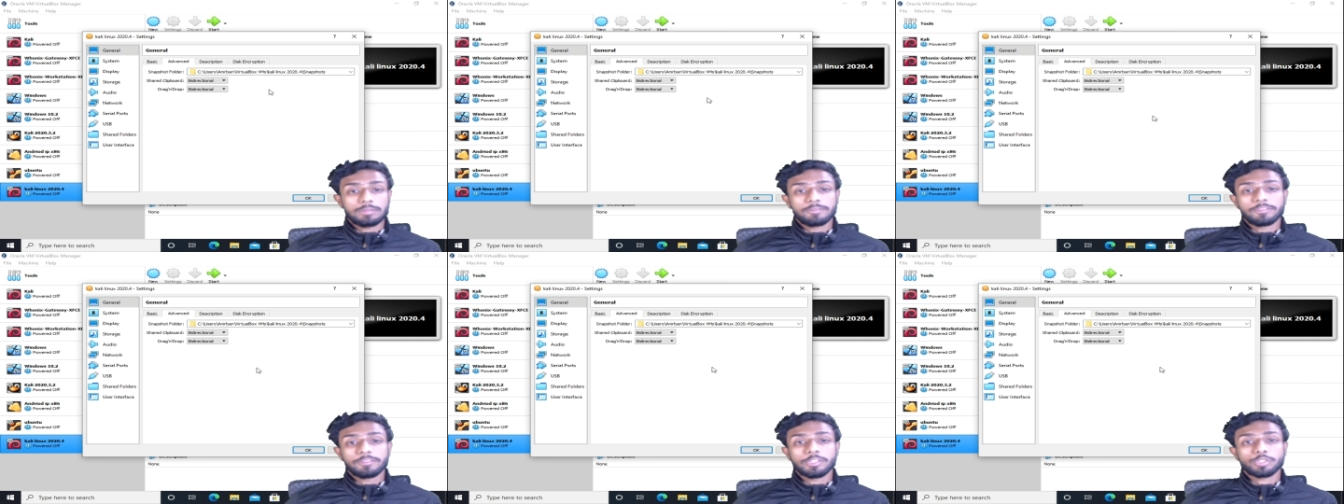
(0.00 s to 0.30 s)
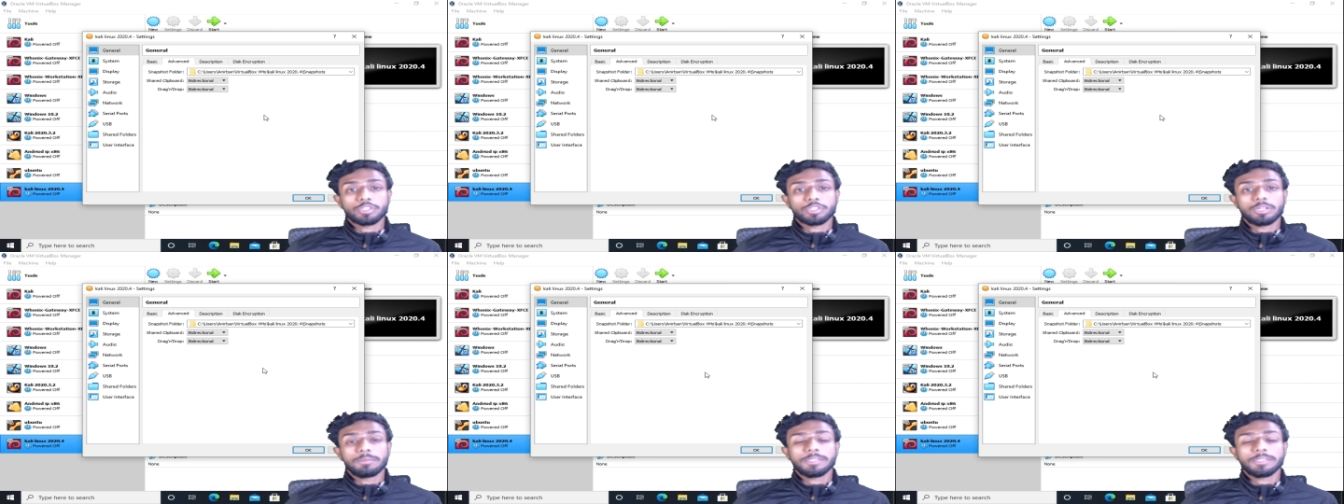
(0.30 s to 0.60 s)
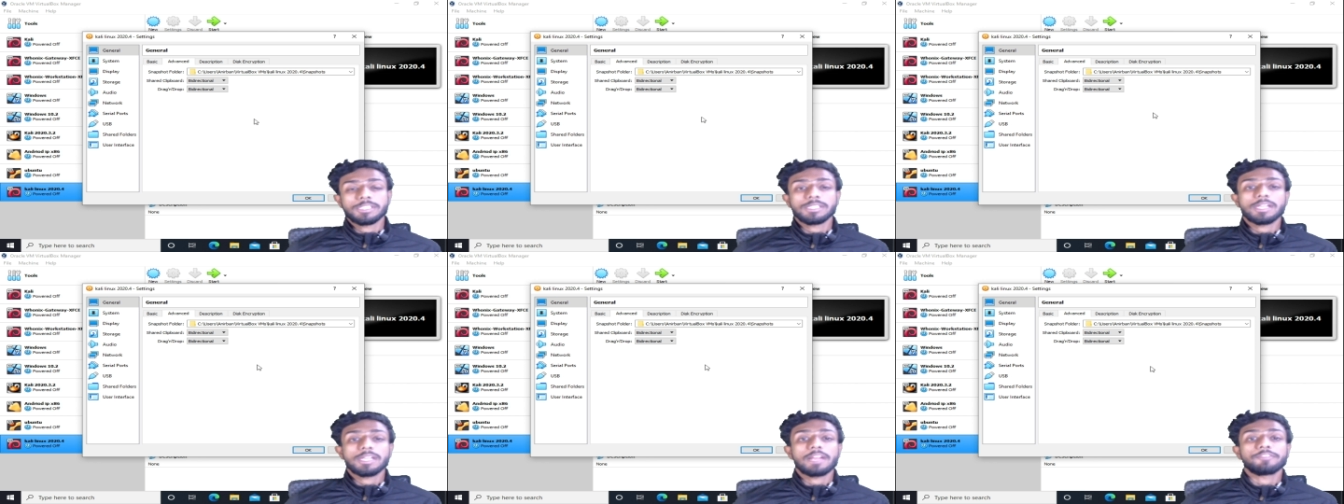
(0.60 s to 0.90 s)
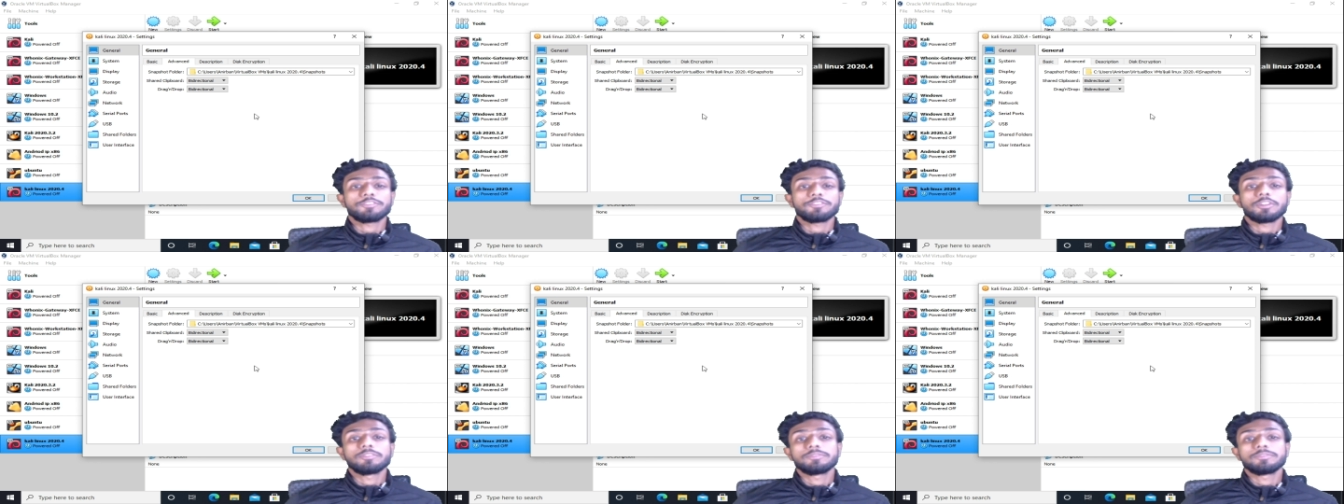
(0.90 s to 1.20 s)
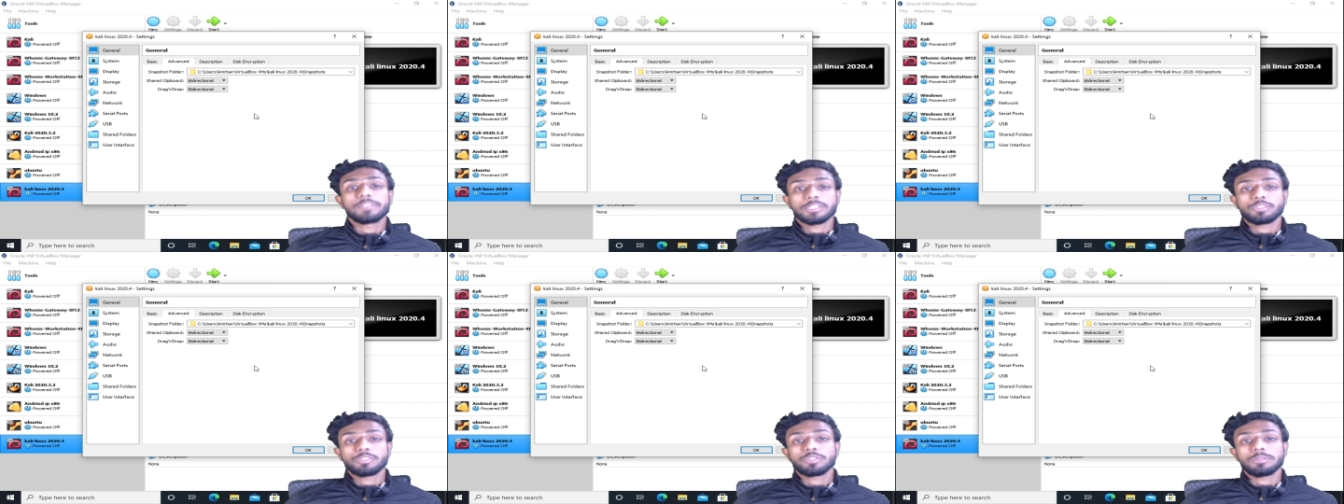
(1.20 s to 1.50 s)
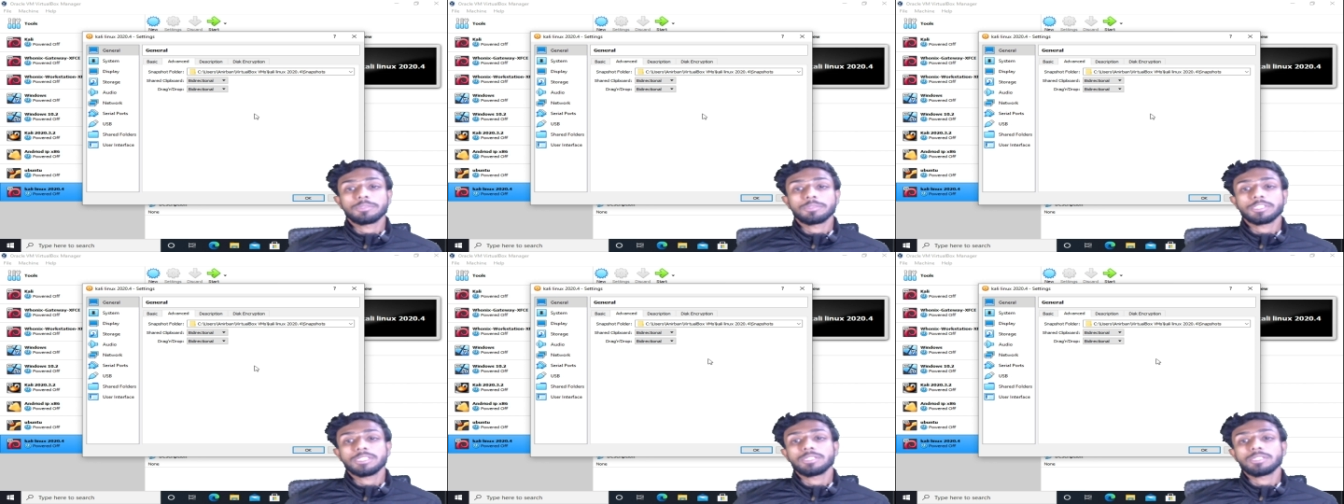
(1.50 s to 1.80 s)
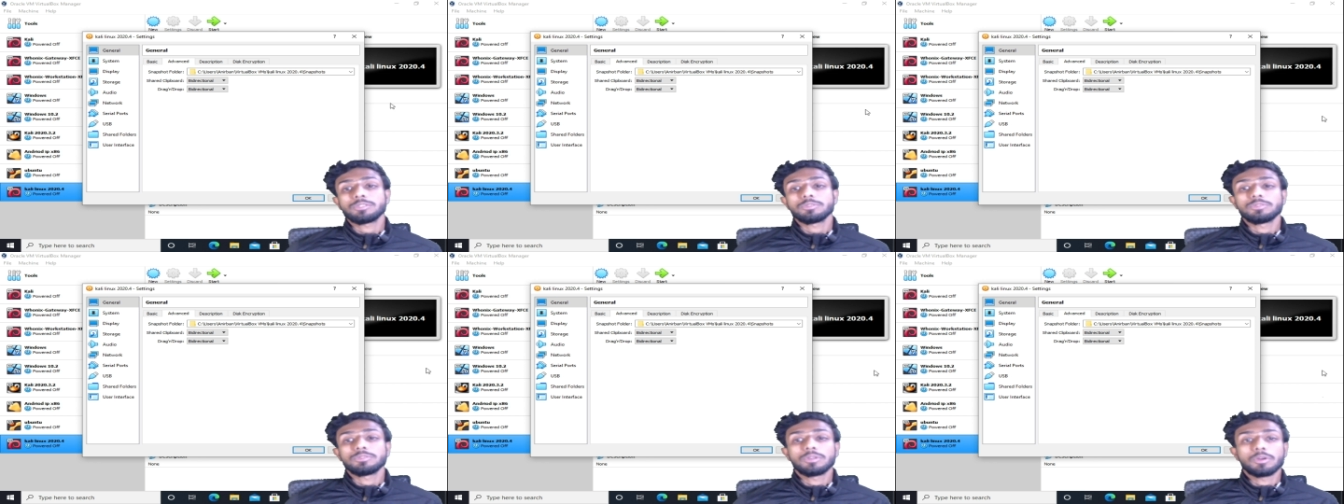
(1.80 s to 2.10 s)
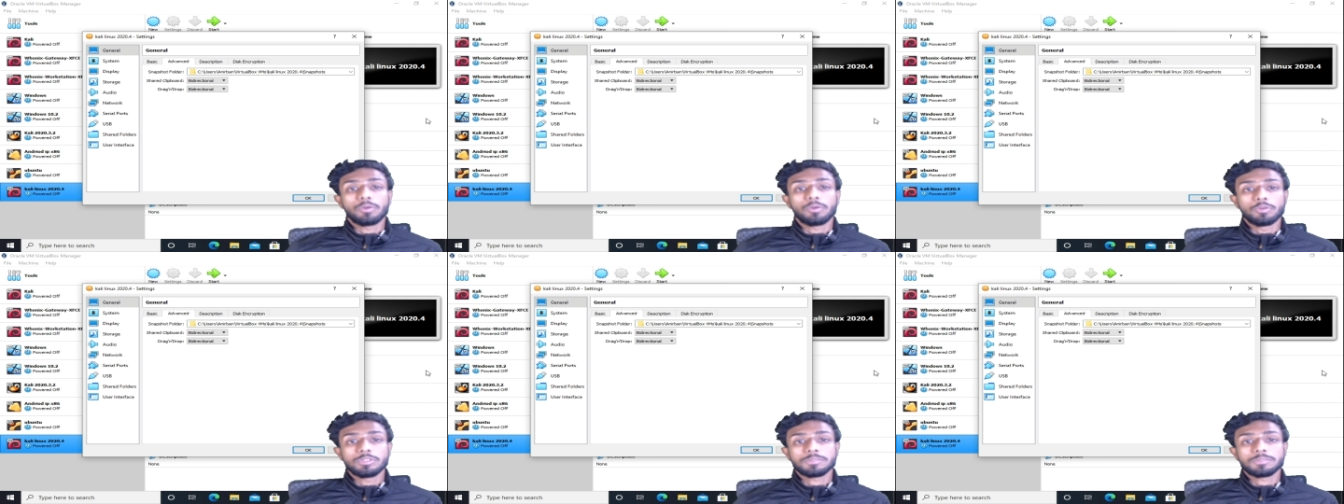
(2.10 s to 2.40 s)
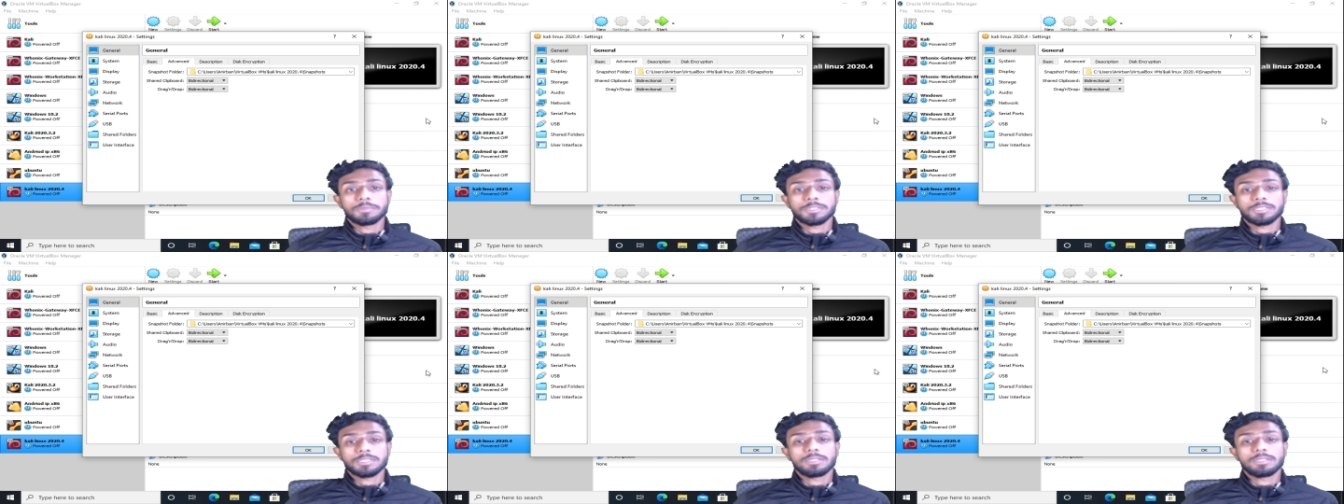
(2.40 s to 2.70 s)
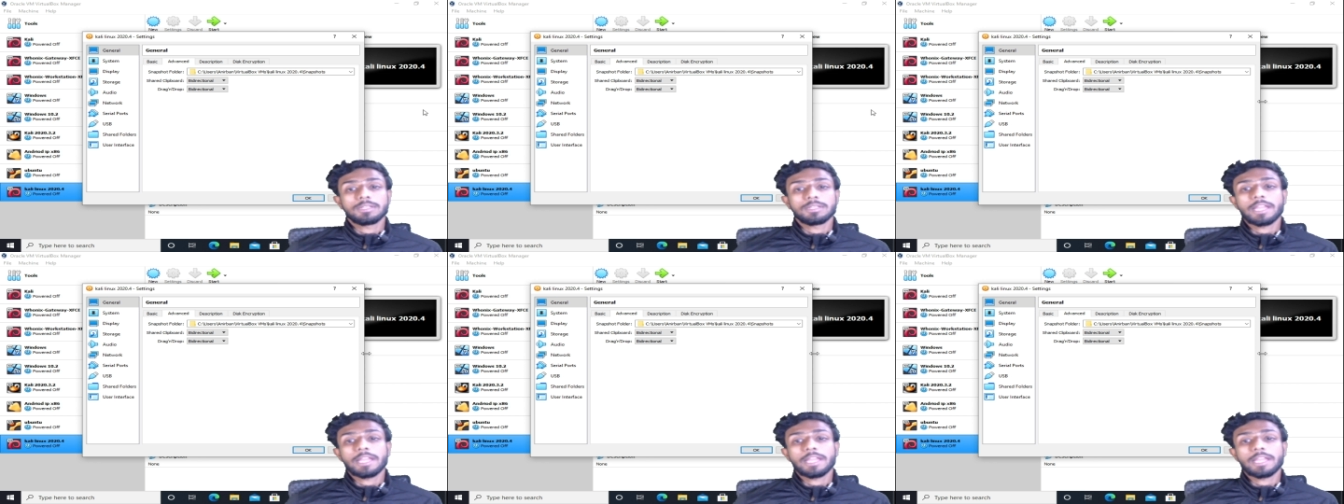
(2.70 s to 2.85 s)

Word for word: virtual machine and from virtual machine to your host machine